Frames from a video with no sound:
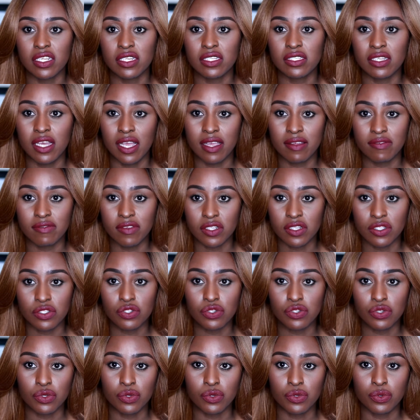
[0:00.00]
dive
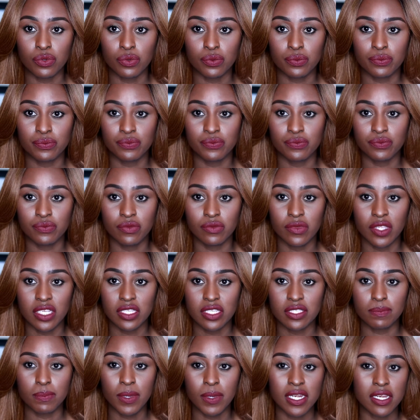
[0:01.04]
into
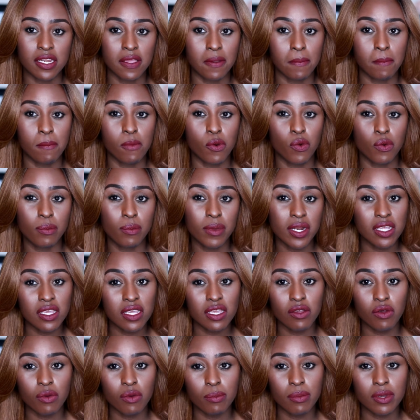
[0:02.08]
spending more
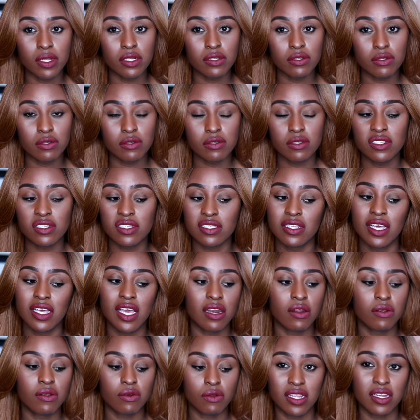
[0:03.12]
money on bundles i
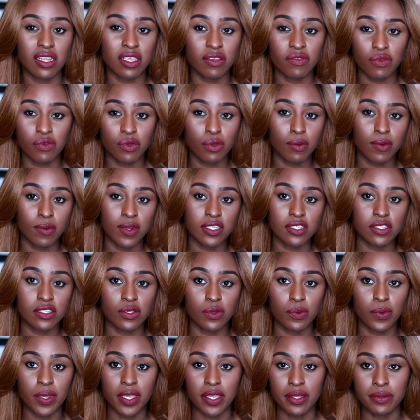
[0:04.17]
don't know if you're
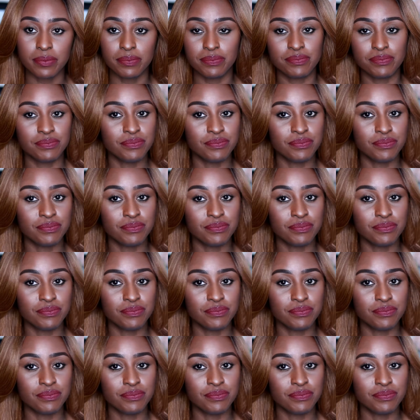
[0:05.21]
into it